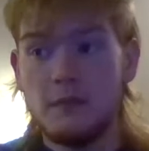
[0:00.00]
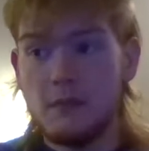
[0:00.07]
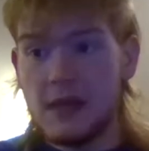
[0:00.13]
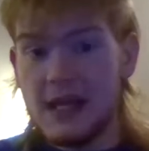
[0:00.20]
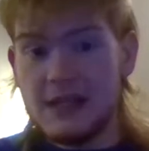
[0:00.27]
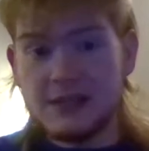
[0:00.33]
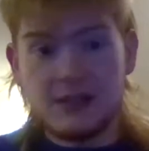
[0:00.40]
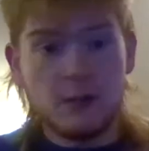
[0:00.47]

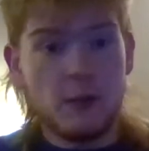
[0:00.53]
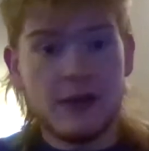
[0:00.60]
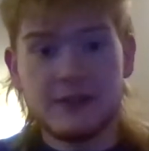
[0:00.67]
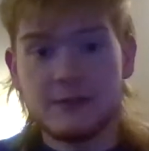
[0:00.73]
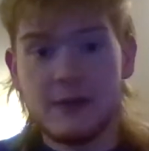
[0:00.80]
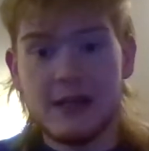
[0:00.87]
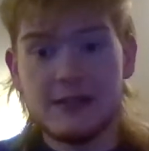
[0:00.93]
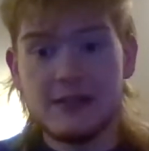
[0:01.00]
East and
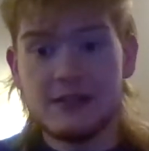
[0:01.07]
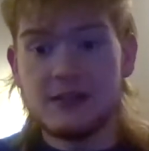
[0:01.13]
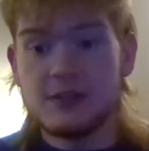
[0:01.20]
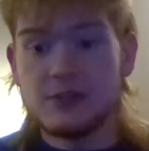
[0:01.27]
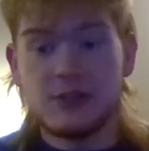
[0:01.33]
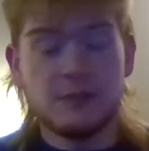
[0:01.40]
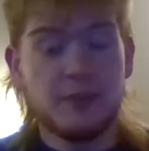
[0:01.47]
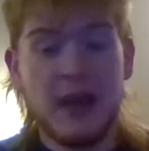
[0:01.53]
West races
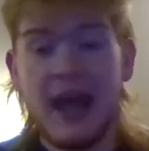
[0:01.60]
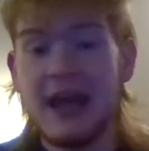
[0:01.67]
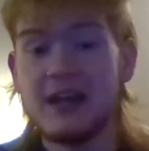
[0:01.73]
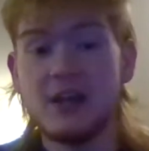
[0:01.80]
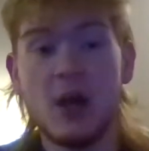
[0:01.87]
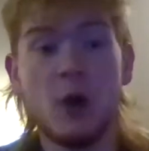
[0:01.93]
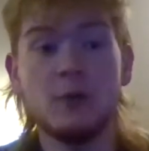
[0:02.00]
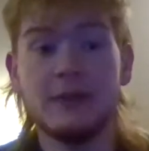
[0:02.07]
should
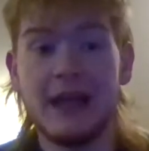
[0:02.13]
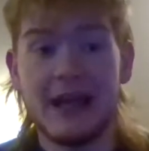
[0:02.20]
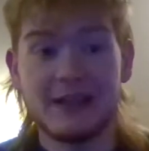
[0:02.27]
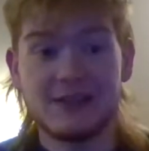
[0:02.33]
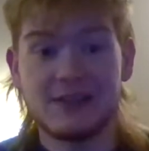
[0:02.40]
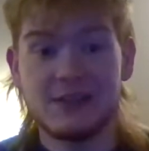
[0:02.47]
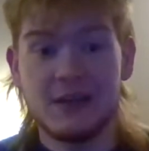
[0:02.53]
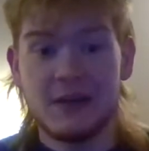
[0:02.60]
pay no
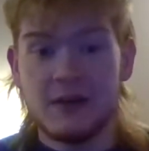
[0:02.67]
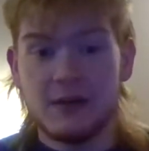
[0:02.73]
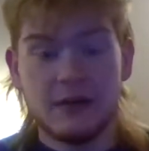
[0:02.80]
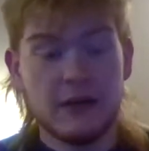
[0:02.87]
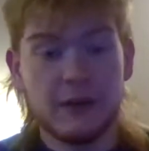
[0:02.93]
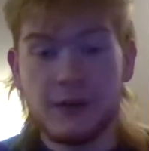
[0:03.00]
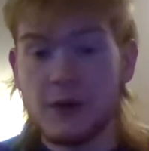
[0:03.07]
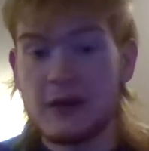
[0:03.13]
less
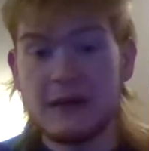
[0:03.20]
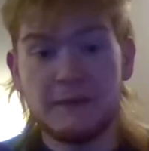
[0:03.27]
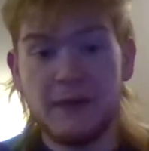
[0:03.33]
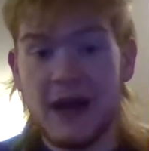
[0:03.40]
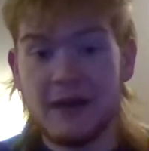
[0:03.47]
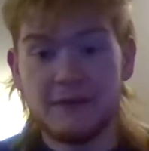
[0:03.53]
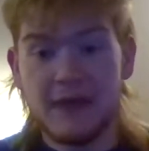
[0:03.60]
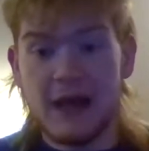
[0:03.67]
than
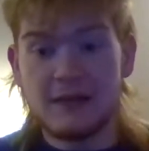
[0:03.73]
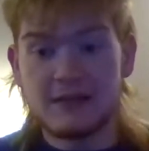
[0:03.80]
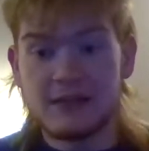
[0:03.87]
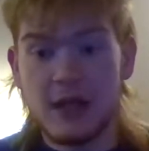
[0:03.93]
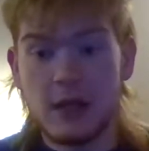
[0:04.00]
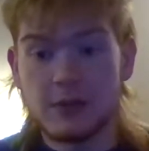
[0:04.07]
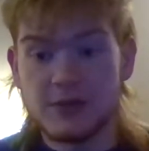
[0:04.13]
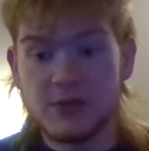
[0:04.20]

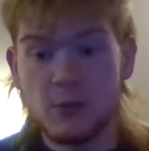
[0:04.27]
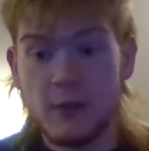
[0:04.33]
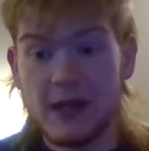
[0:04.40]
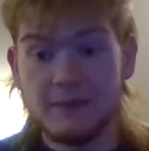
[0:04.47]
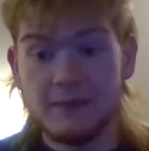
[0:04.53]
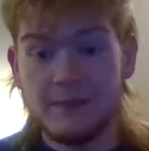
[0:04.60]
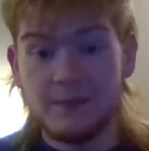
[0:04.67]
$35,000 to win.